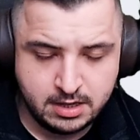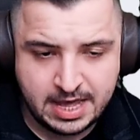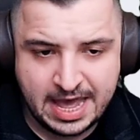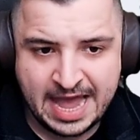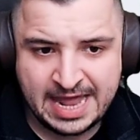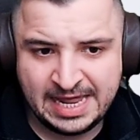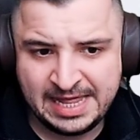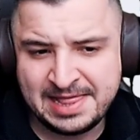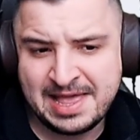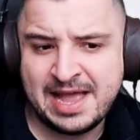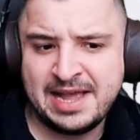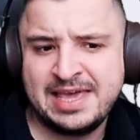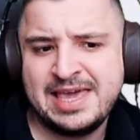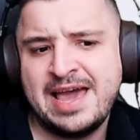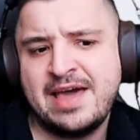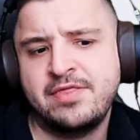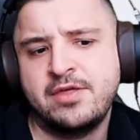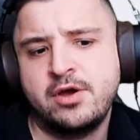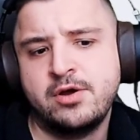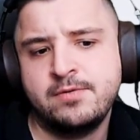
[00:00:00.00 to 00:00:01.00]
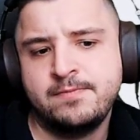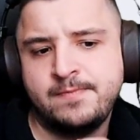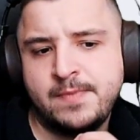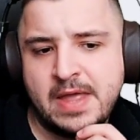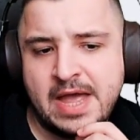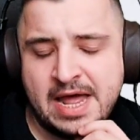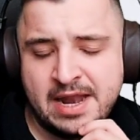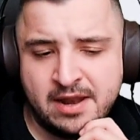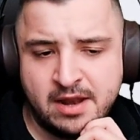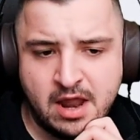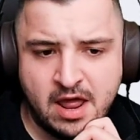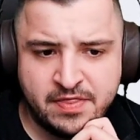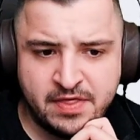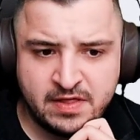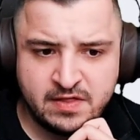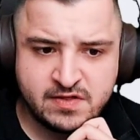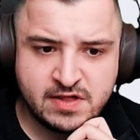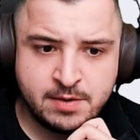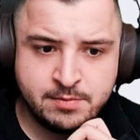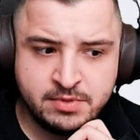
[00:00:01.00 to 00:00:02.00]
any deck yet, though. And I
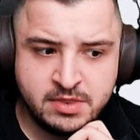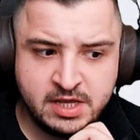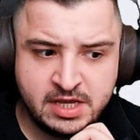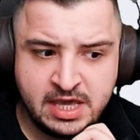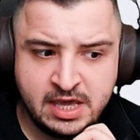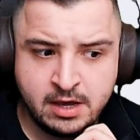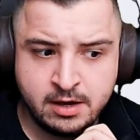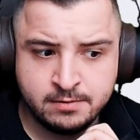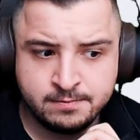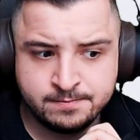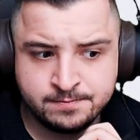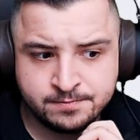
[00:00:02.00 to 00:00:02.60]
think the same with Nakia.